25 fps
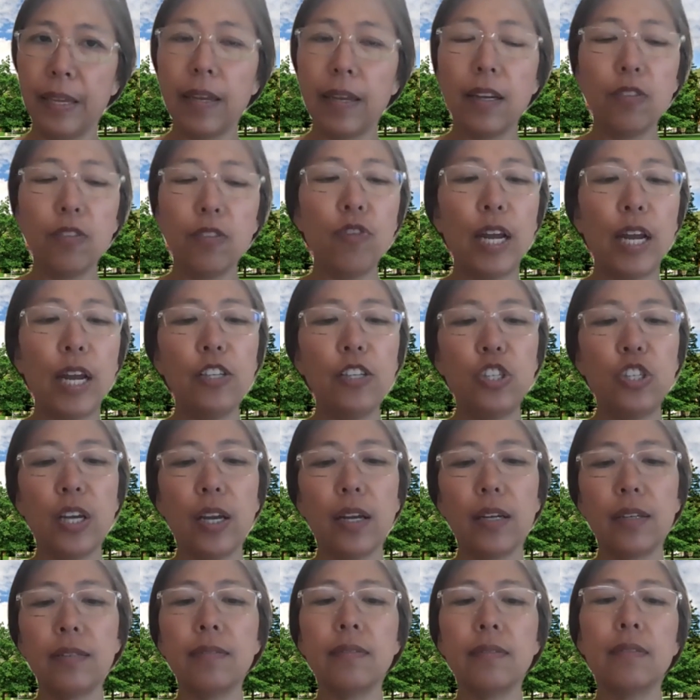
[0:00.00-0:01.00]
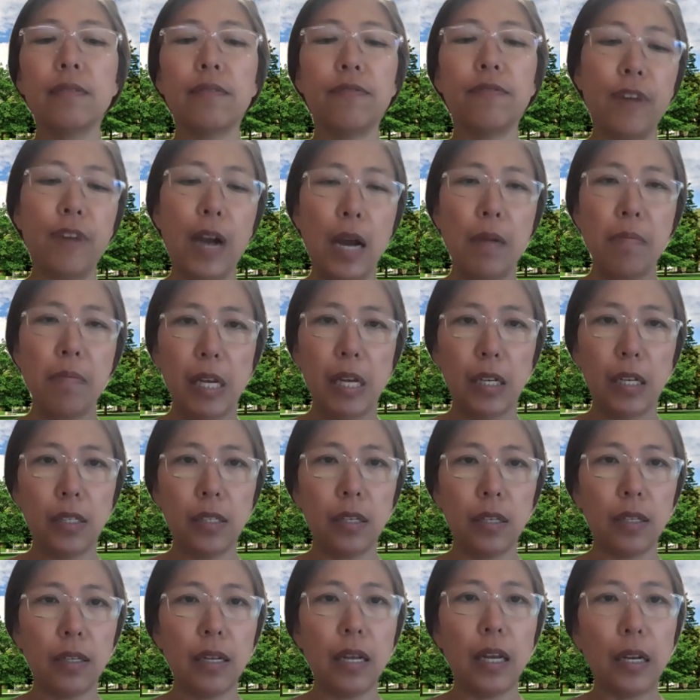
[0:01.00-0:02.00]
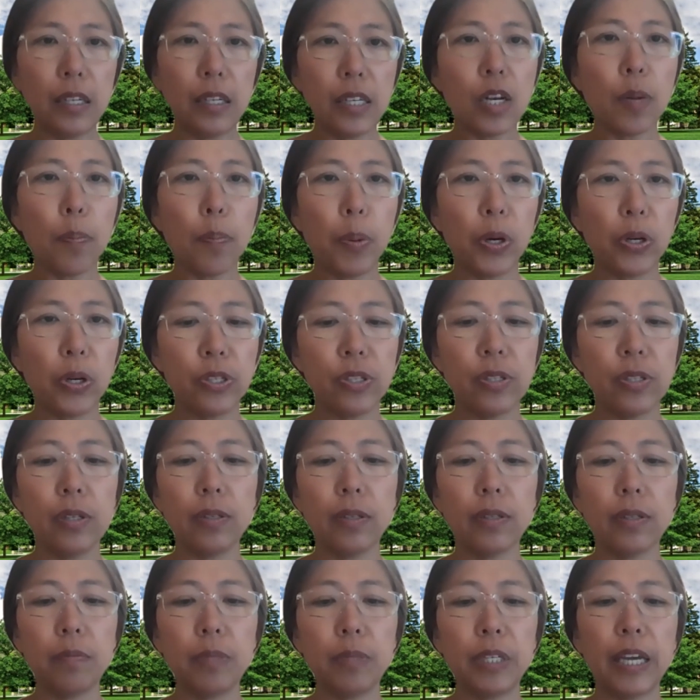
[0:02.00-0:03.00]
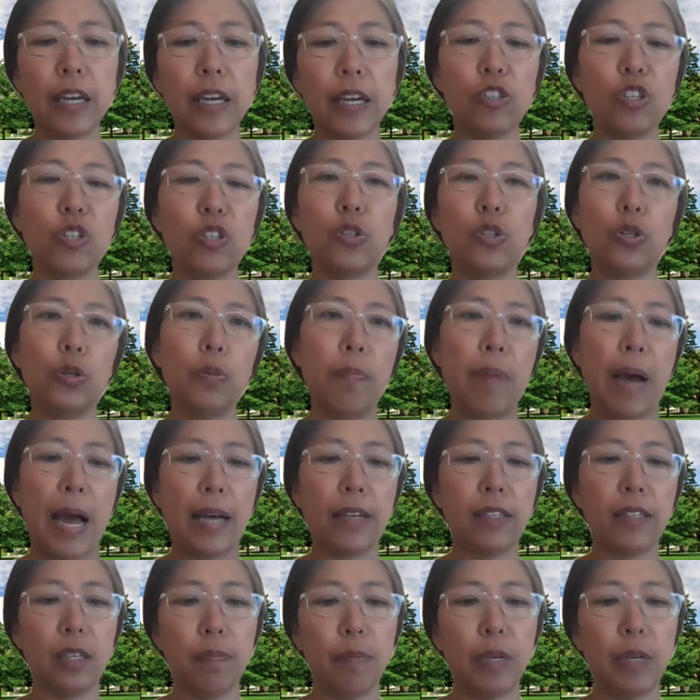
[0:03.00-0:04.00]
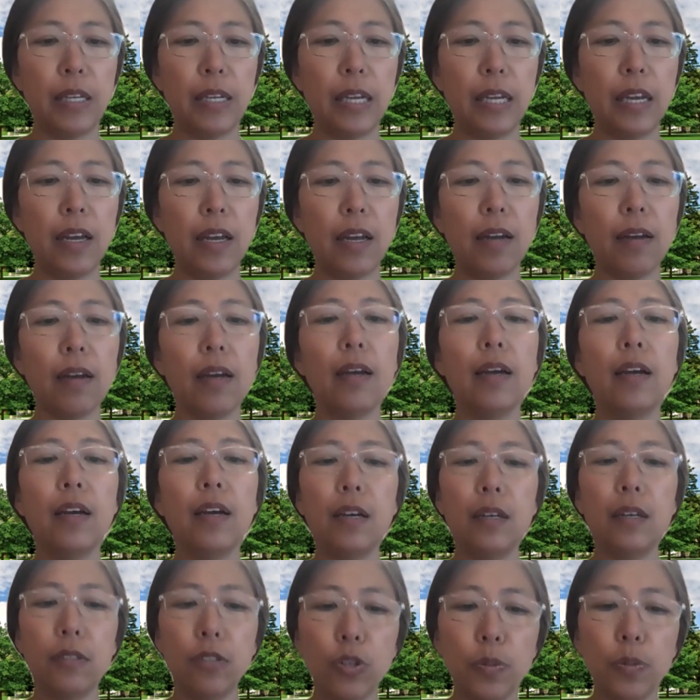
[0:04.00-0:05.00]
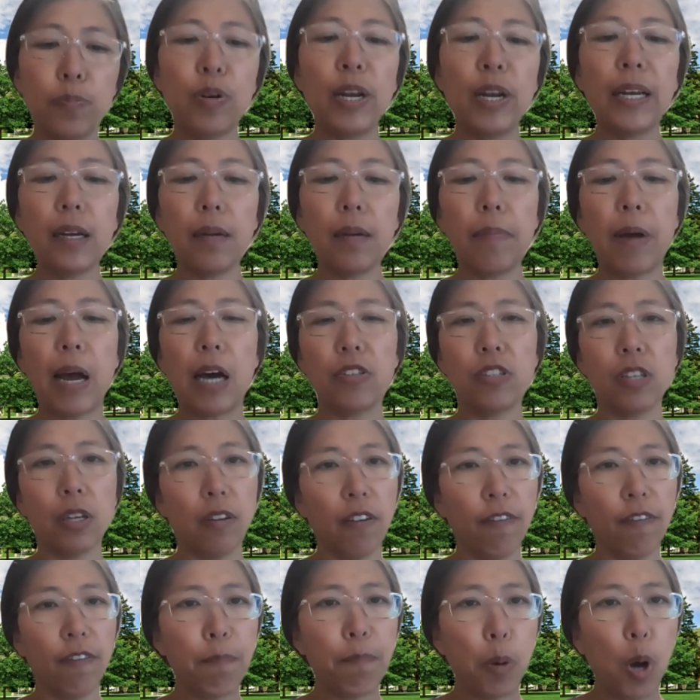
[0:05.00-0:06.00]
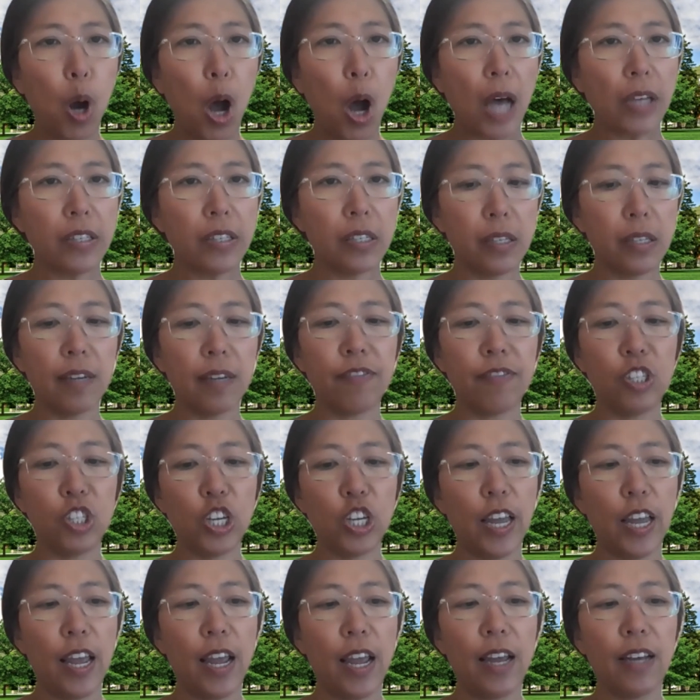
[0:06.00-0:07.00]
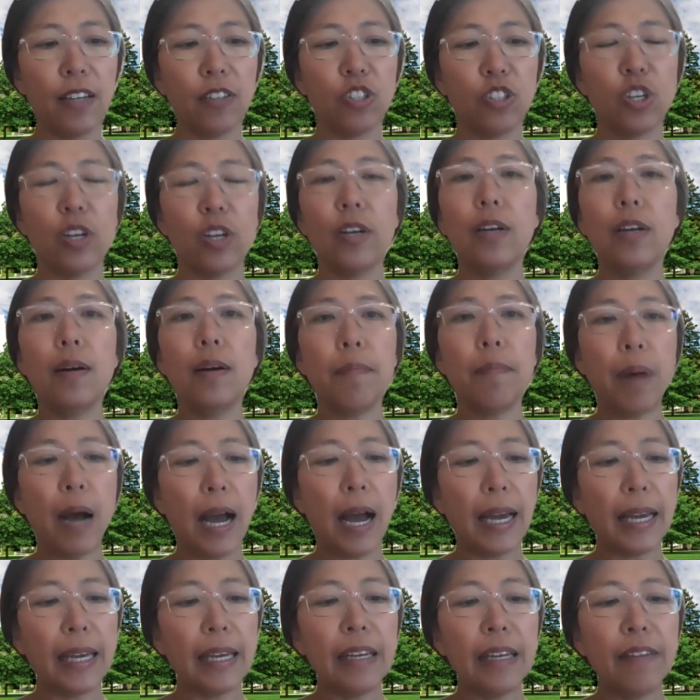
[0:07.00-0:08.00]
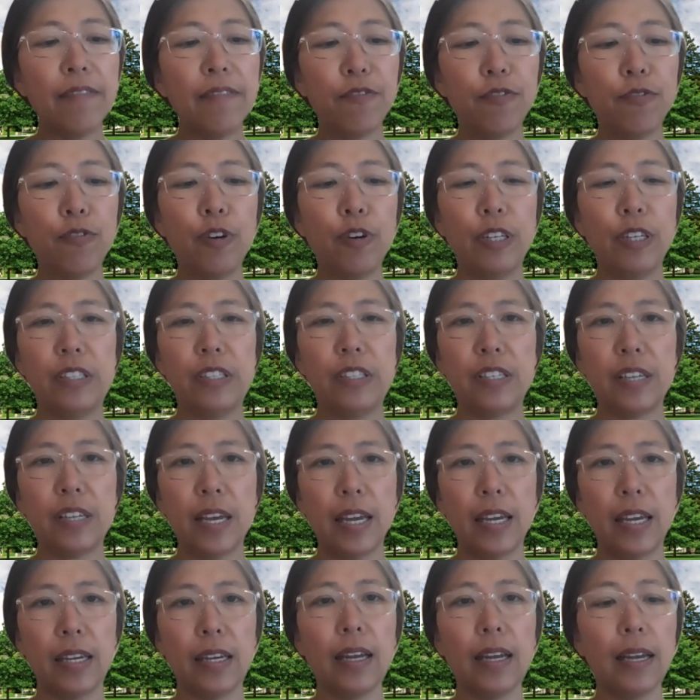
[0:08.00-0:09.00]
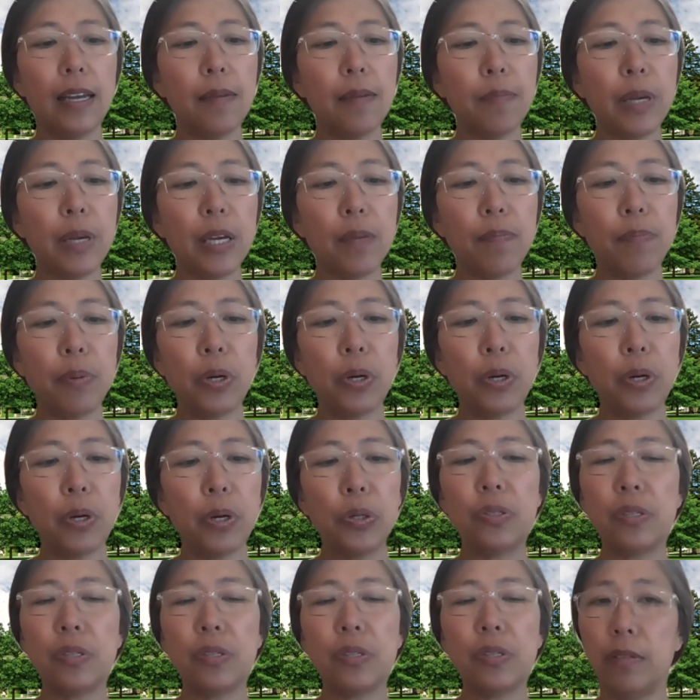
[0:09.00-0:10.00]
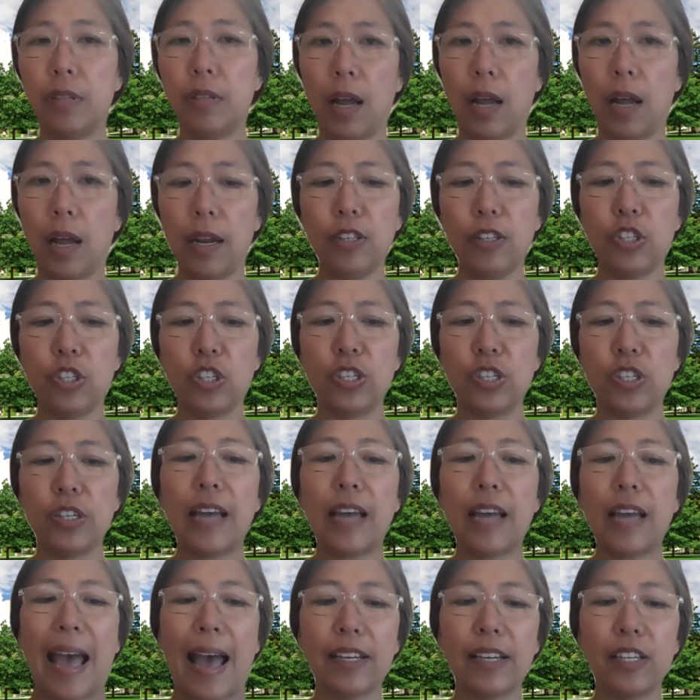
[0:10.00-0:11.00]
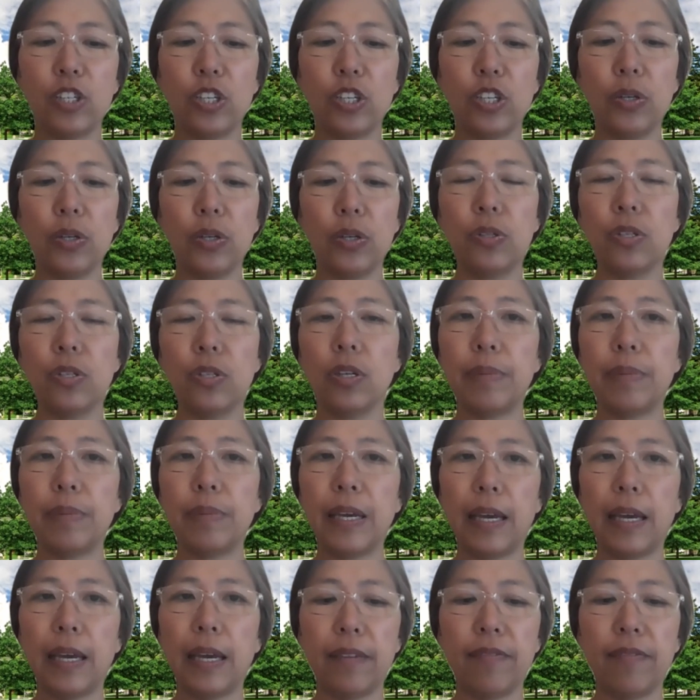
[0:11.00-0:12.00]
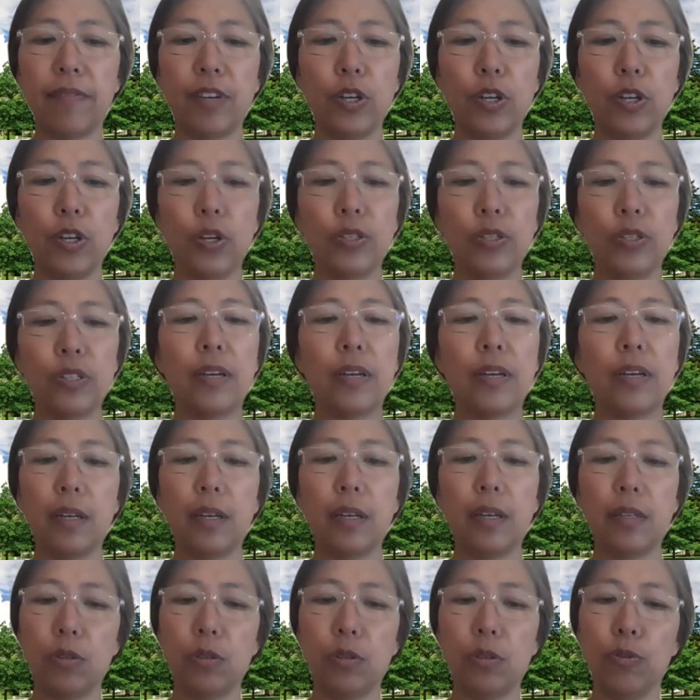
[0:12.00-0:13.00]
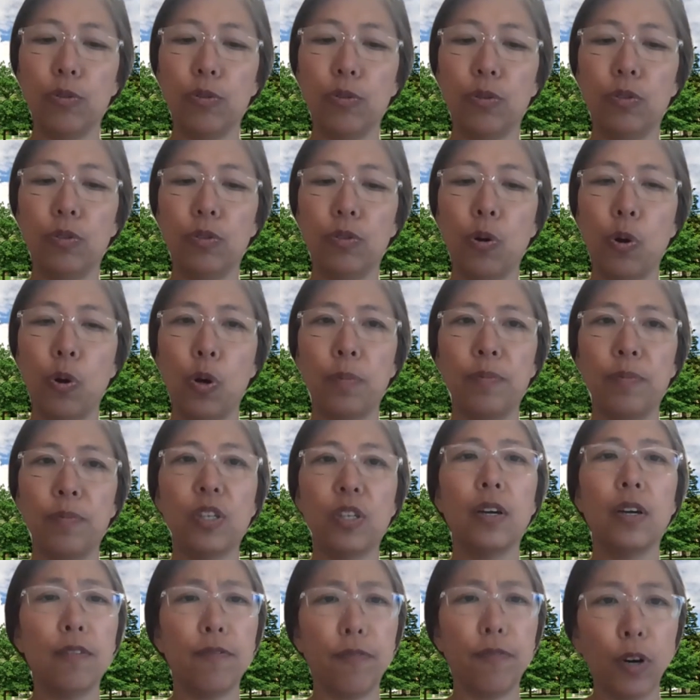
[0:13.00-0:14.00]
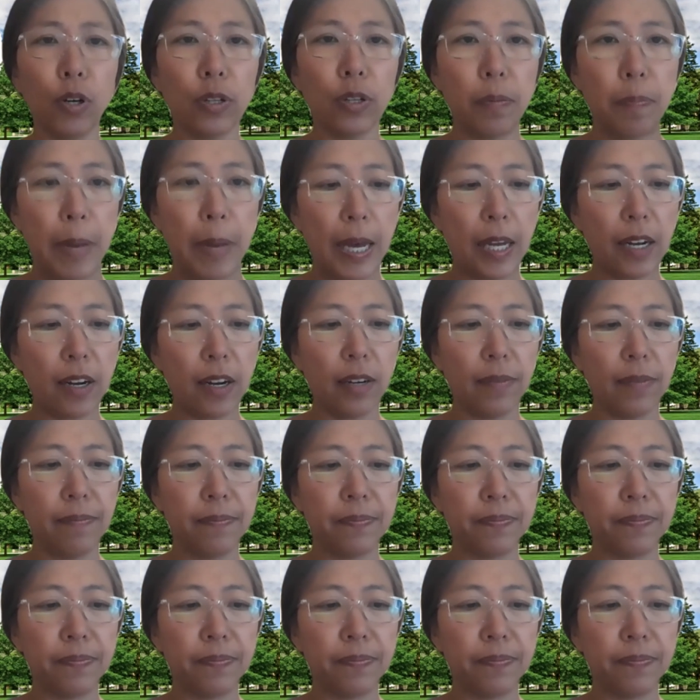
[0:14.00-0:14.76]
ranging from interpersonal communication to mass media, to bring about positive change by influencing people's knowledge, attitudes, behaviors, and social norms for the better.